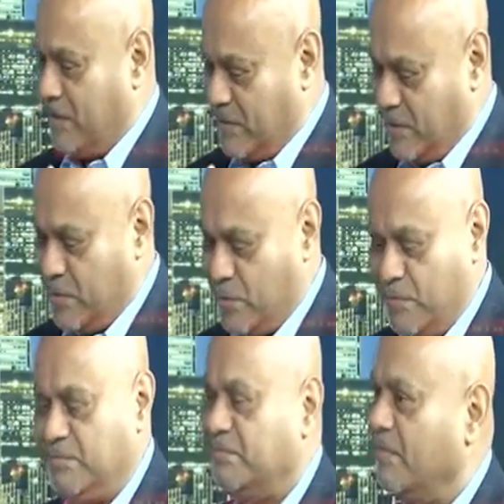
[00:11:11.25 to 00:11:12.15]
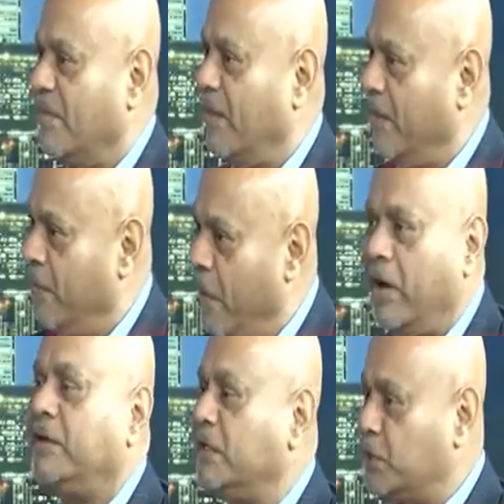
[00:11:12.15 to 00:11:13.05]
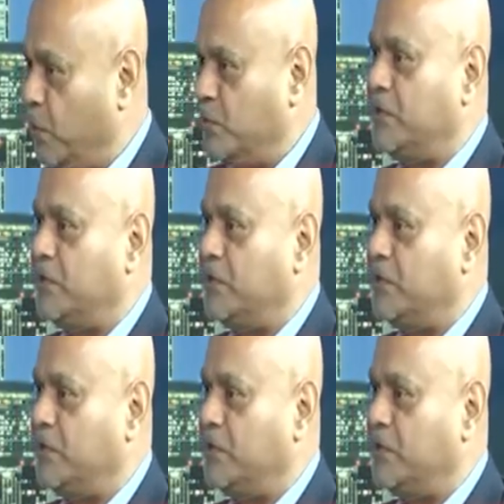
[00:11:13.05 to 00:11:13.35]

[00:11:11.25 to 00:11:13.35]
to not disclose